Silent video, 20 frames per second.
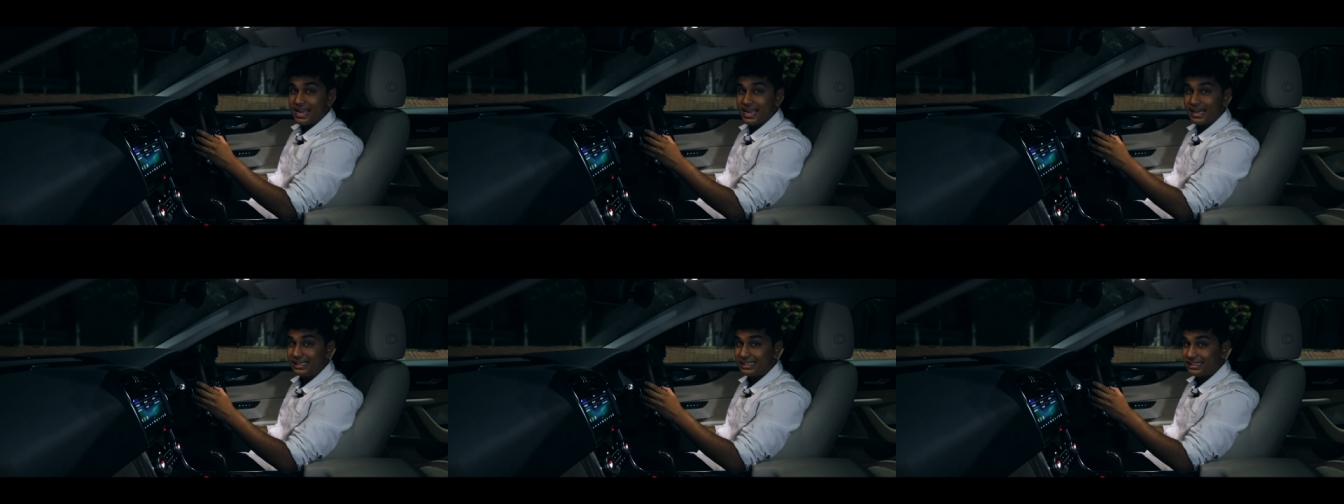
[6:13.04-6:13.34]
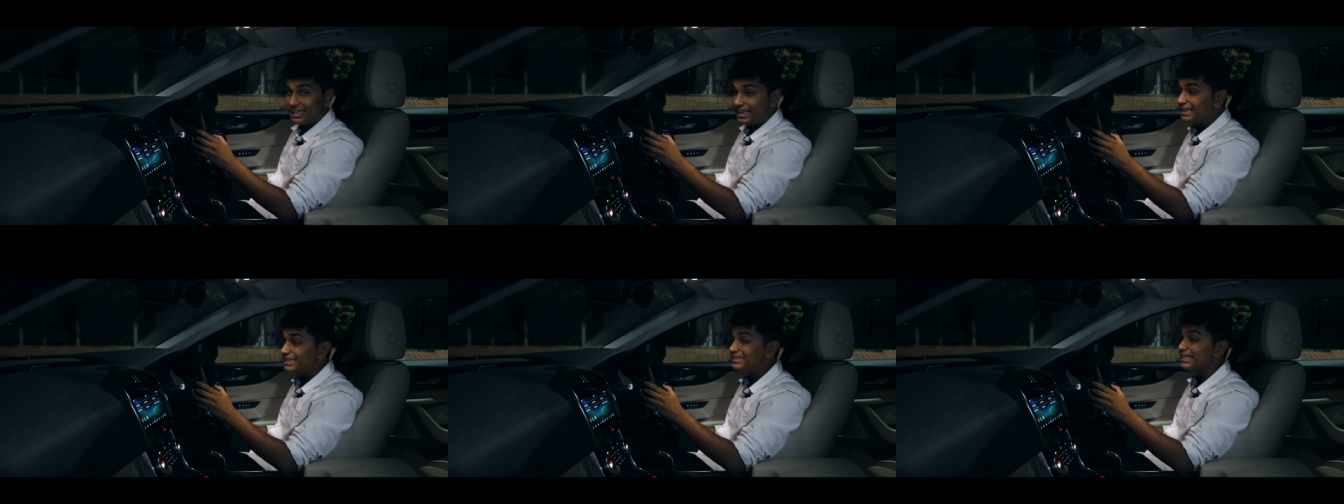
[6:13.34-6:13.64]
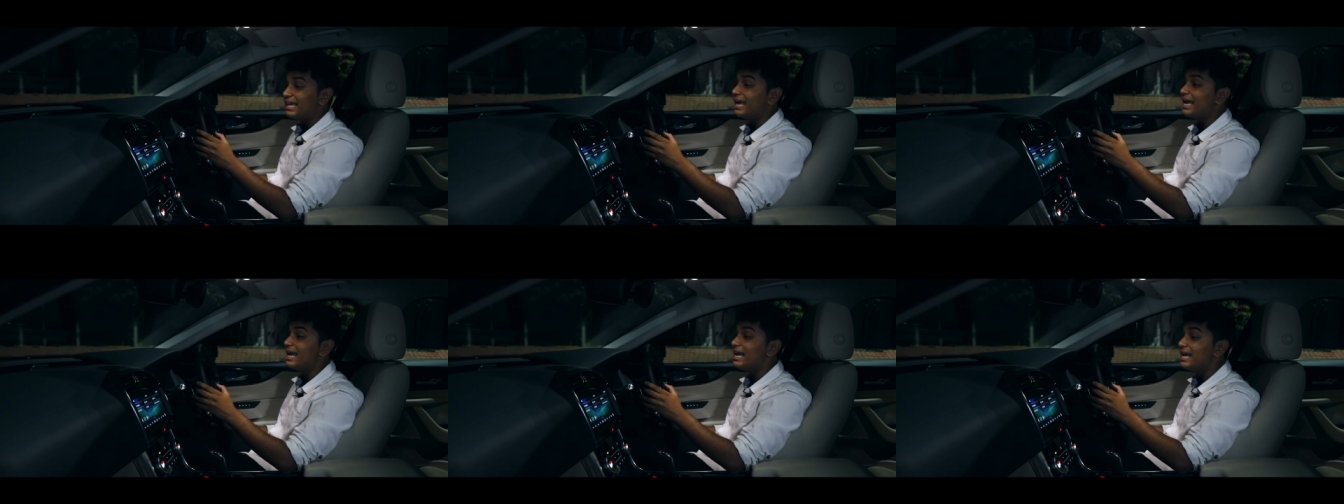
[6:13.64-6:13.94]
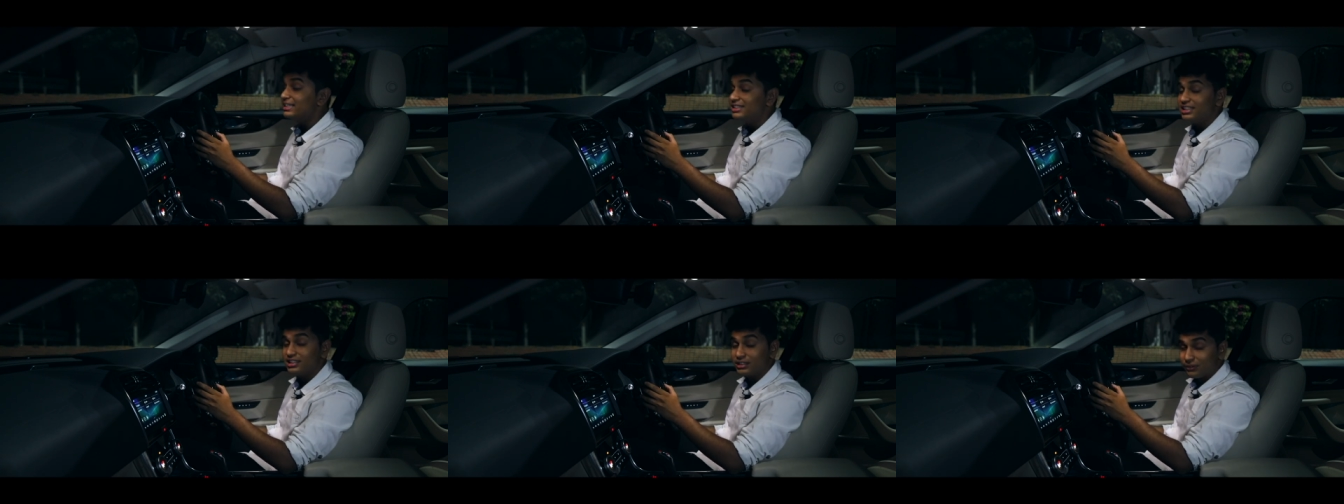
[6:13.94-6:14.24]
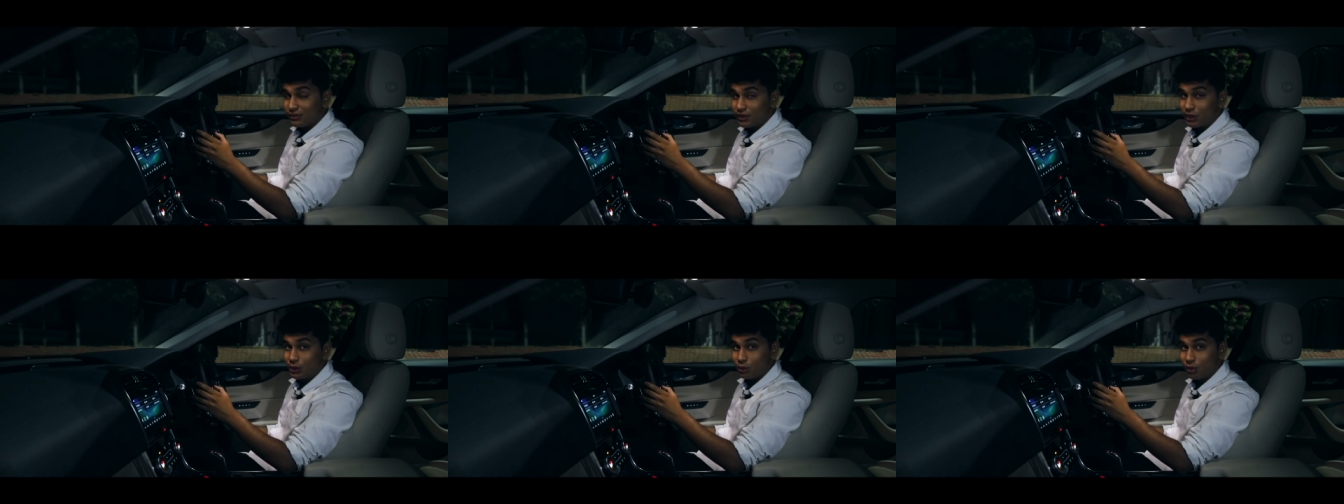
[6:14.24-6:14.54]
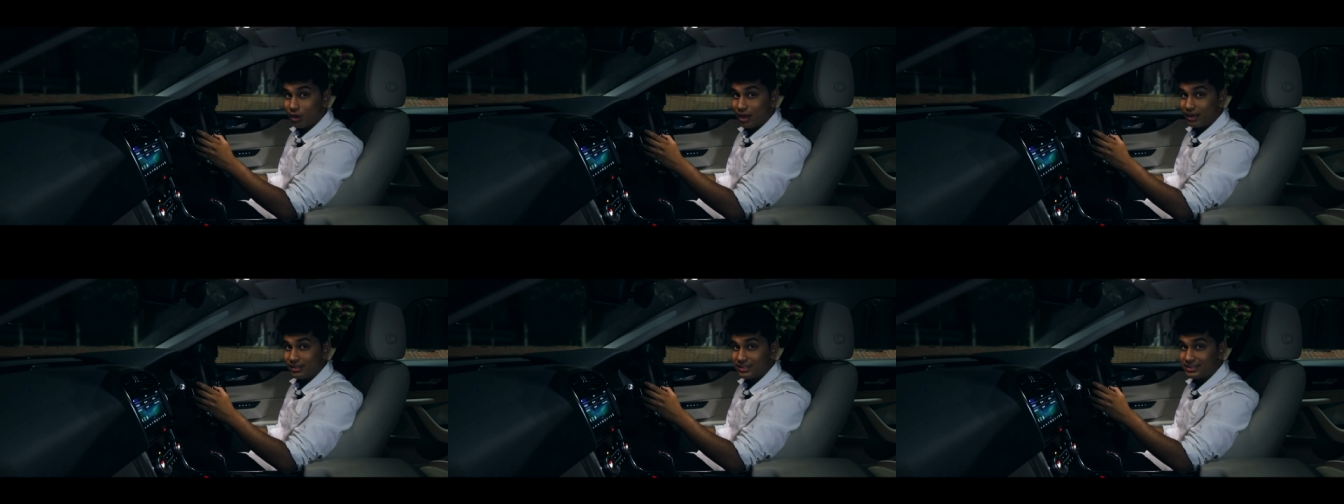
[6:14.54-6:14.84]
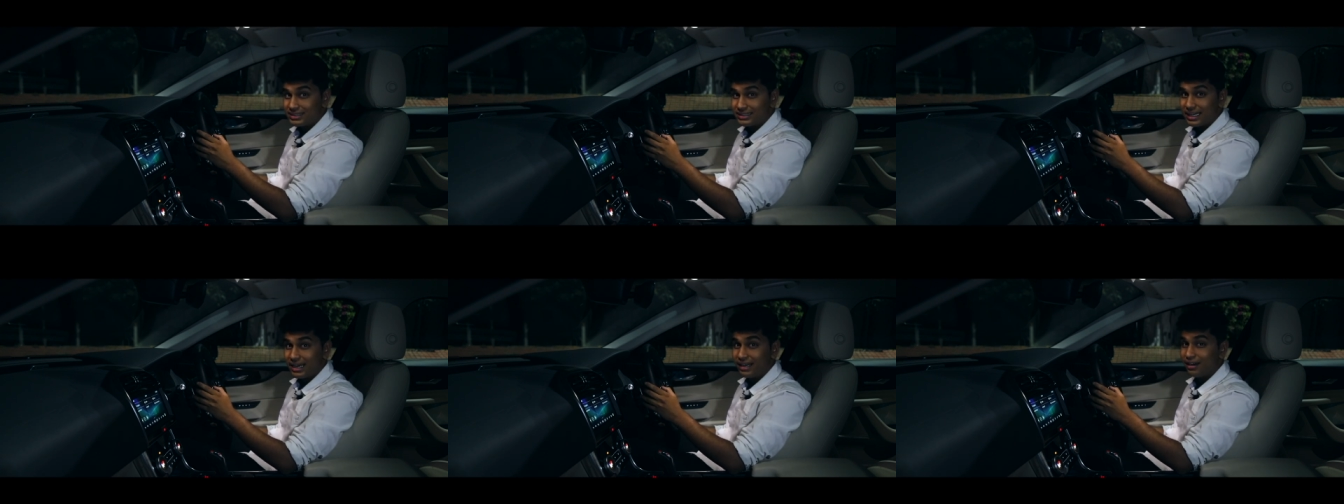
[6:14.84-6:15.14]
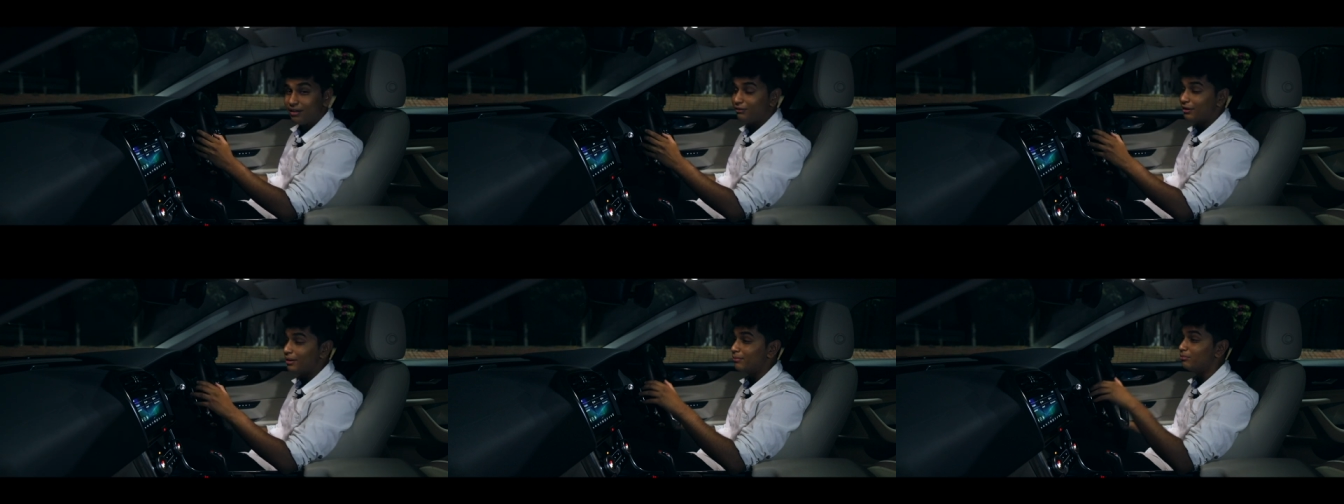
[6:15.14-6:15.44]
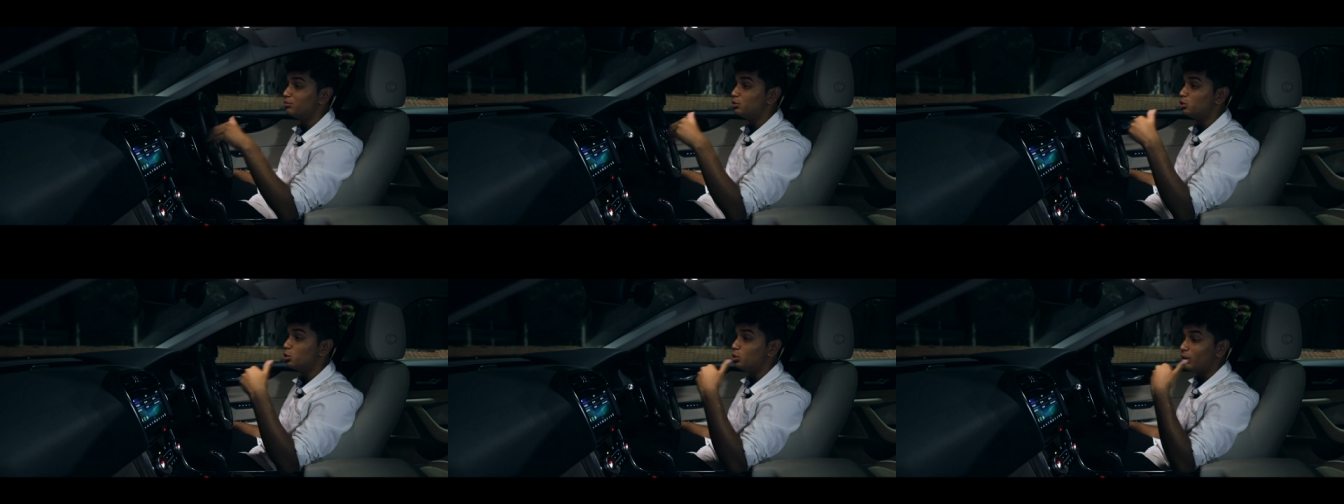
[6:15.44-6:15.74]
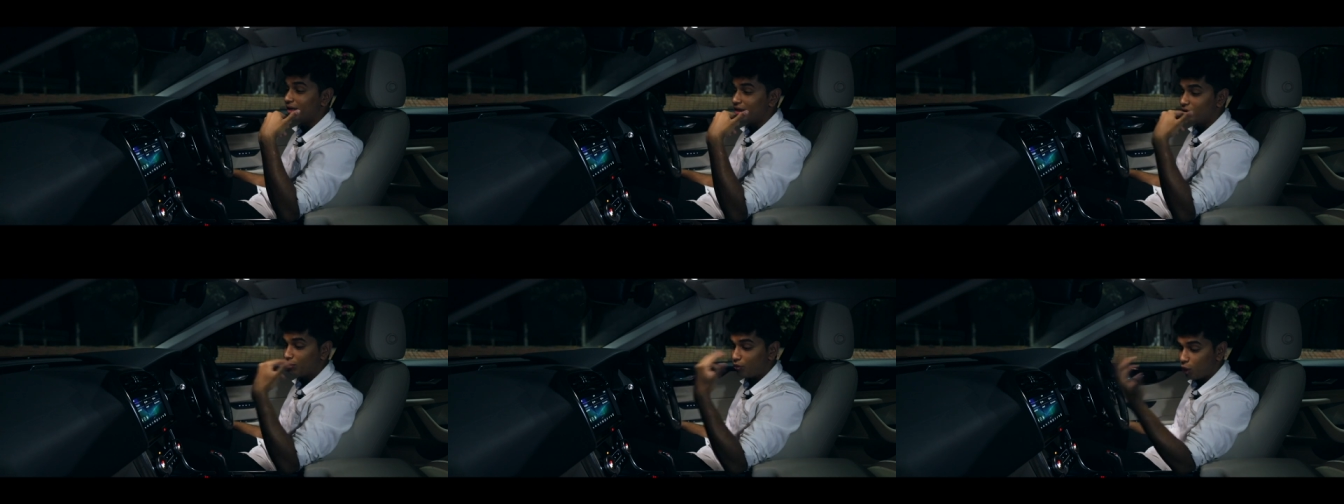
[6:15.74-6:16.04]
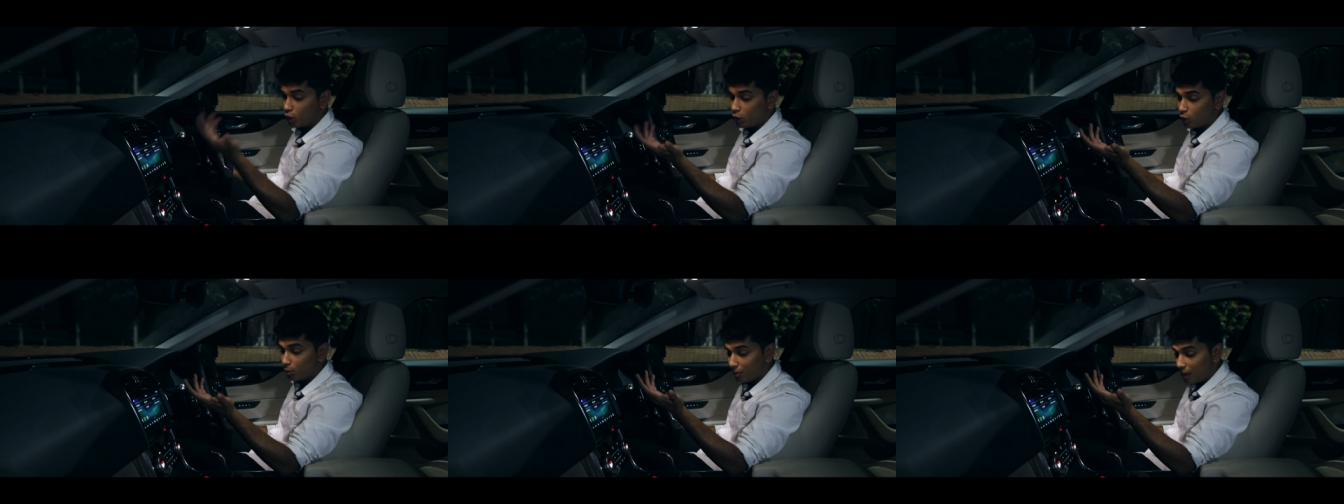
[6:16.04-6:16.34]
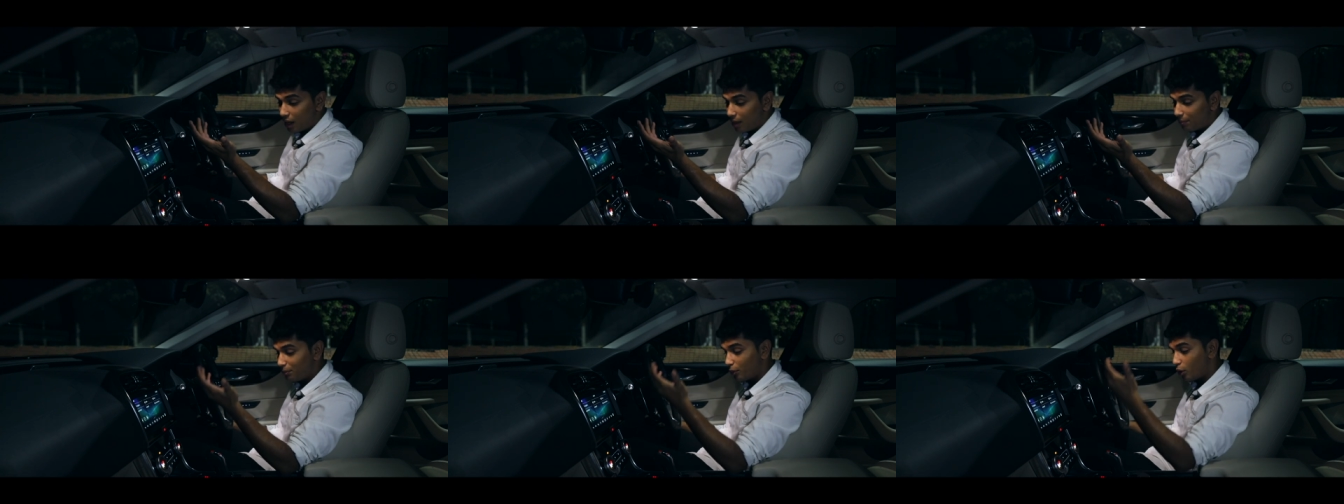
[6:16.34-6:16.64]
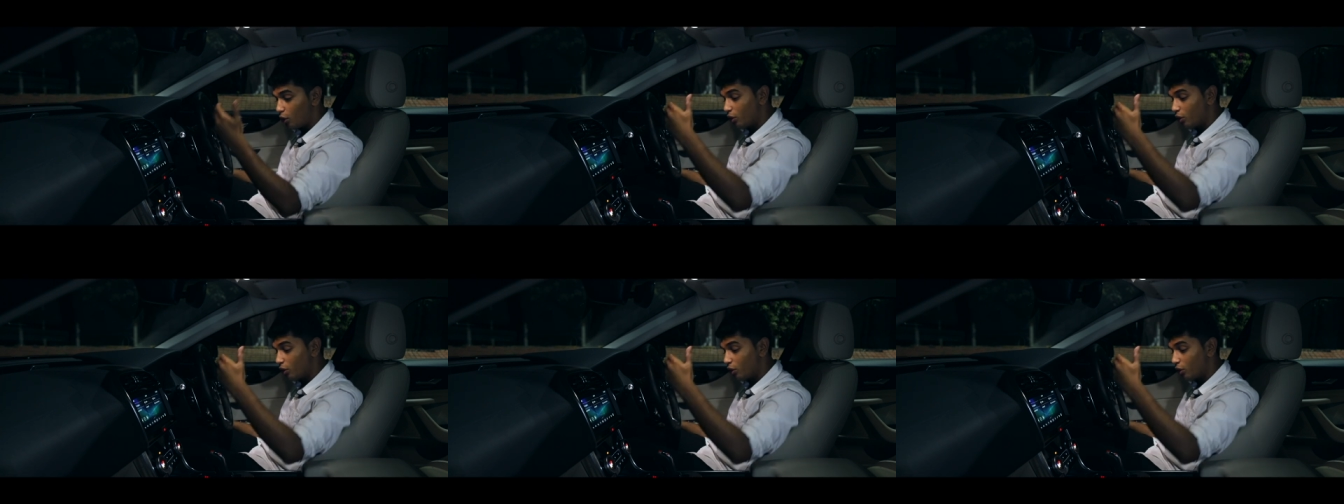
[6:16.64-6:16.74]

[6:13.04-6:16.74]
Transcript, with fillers: It takes ages for it to understand if I'm doing a volume up